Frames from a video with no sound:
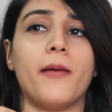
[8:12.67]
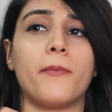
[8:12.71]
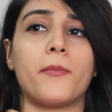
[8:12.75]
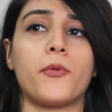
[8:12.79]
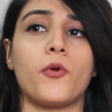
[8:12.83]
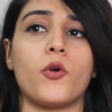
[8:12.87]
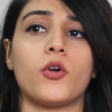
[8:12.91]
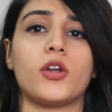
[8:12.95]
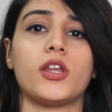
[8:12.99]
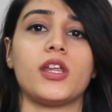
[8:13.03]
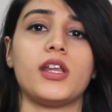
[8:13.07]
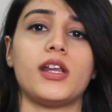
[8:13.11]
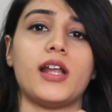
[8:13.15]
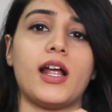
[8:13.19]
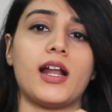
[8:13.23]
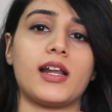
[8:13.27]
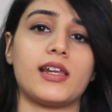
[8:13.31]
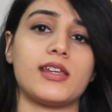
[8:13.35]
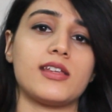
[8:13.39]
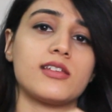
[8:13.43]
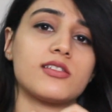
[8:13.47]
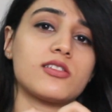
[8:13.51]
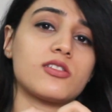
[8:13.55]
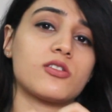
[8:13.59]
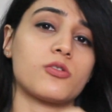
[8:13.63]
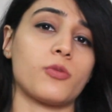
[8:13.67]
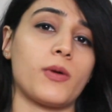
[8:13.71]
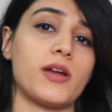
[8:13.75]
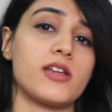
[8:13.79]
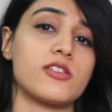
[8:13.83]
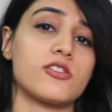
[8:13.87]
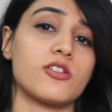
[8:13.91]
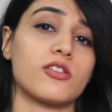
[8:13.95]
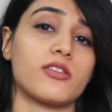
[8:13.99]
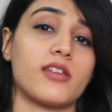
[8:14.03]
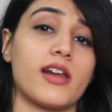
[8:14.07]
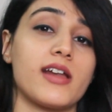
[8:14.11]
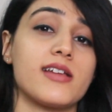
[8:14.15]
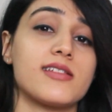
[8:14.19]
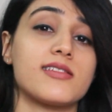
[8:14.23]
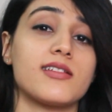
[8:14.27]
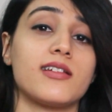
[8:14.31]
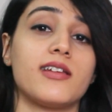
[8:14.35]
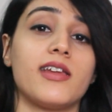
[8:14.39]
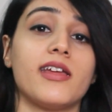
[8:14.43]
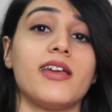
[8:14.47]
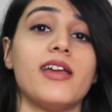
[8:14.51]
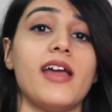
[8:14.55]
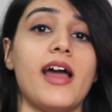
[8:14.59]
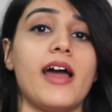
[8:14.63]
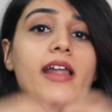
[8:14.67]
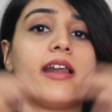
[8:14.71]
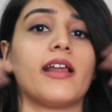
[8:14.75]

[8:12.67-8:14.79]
protein at least twice or thrice a day.